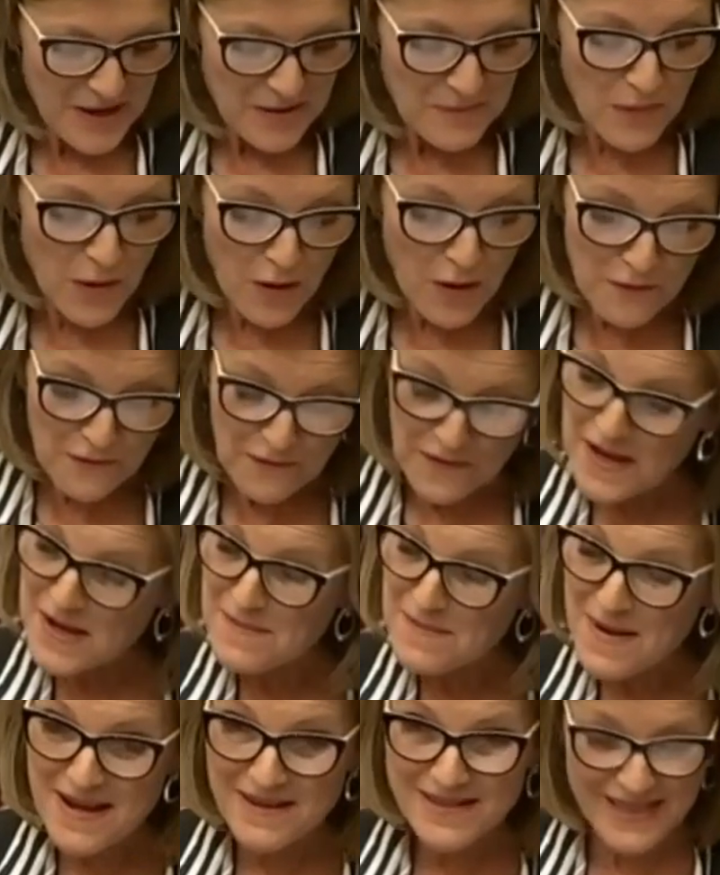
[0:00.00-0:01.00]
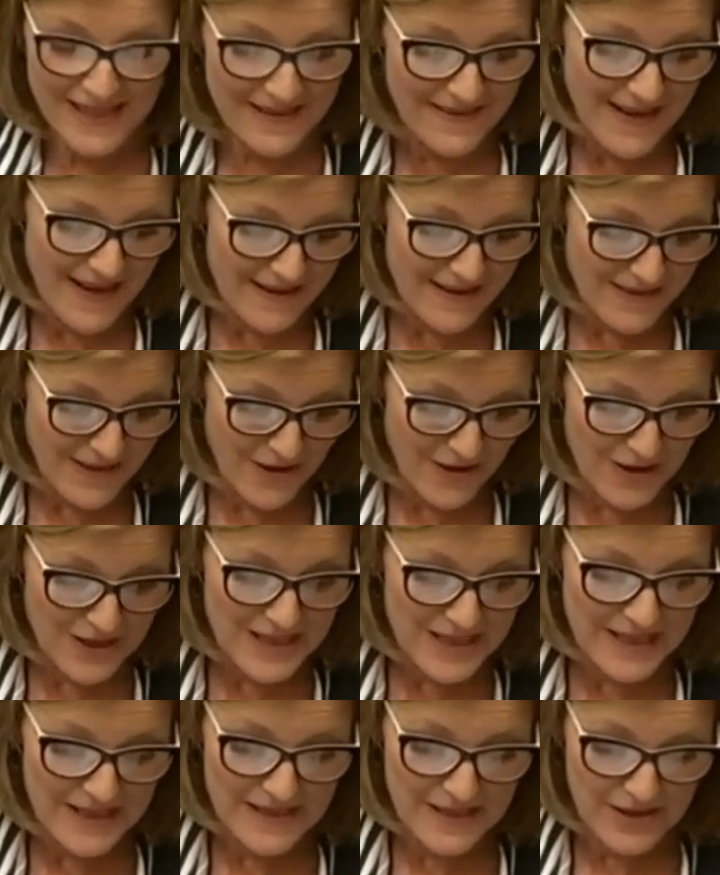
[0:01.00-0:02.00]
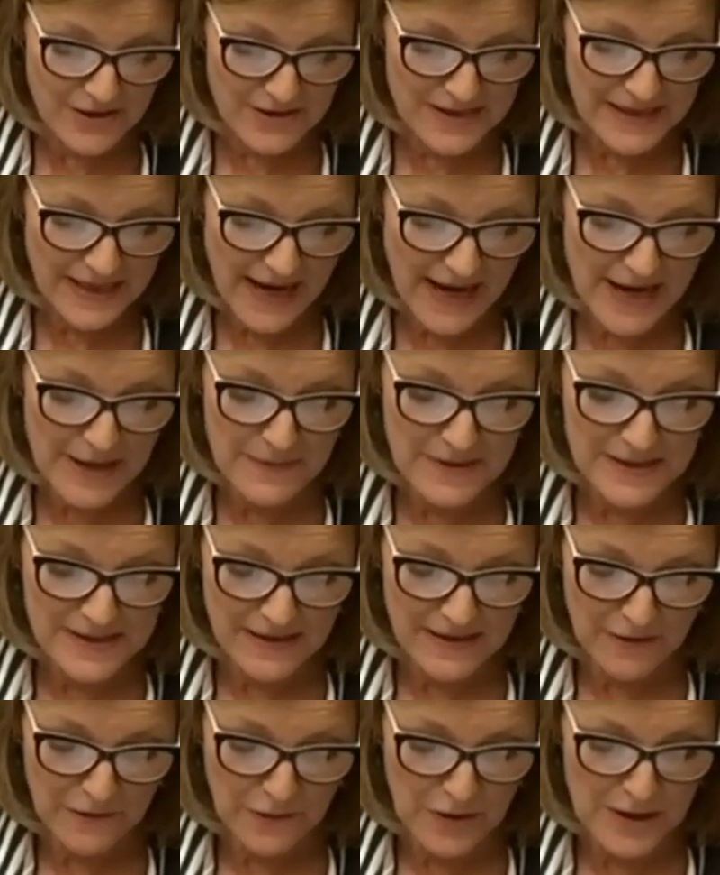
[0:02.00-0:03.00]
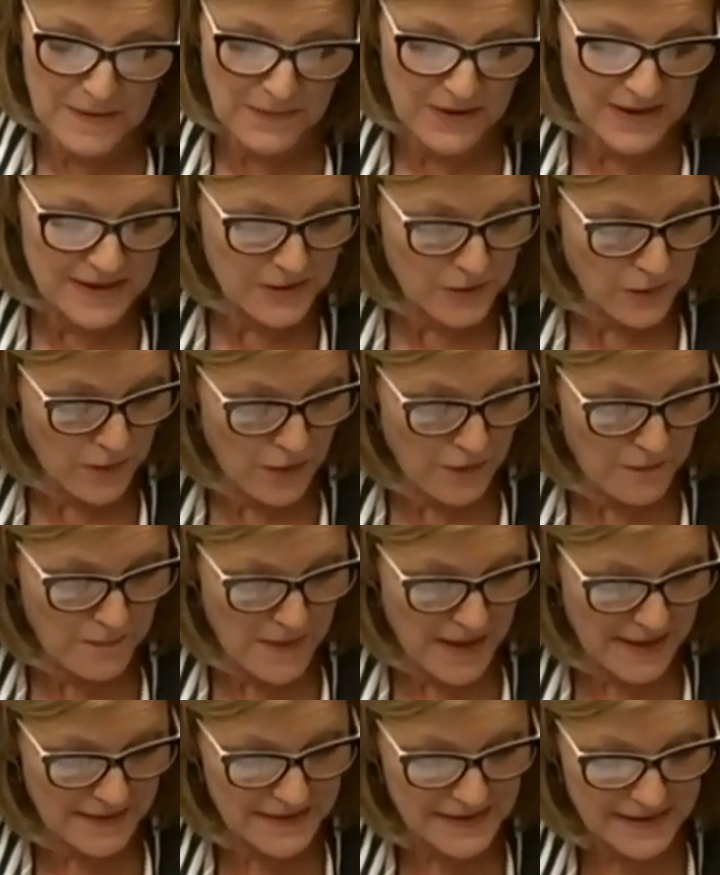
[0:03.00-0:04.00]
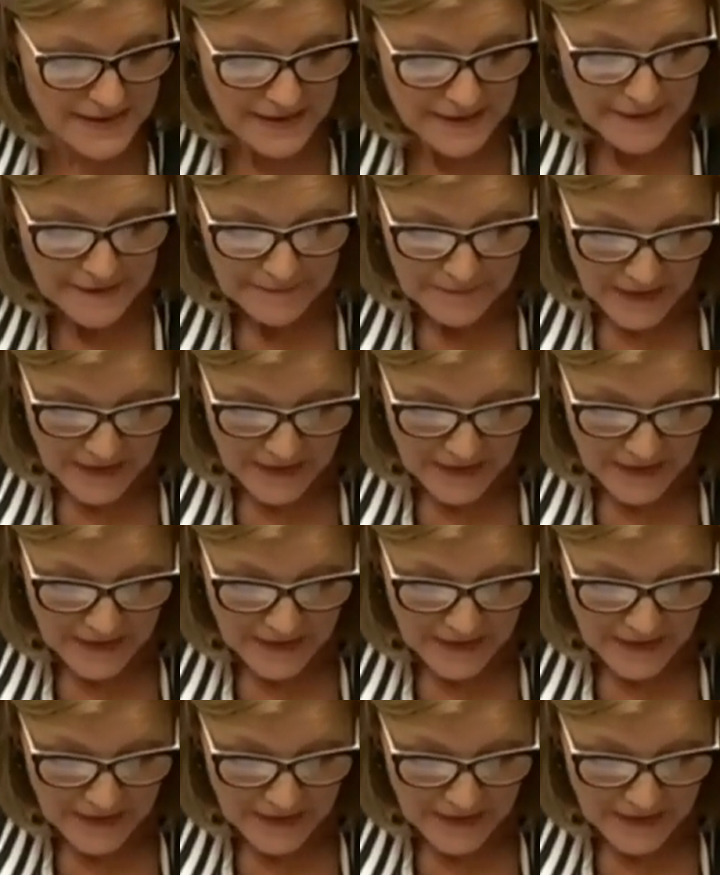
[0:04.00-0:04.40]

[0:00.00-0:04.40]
More females in their 30s used cannabis in the previous 12 months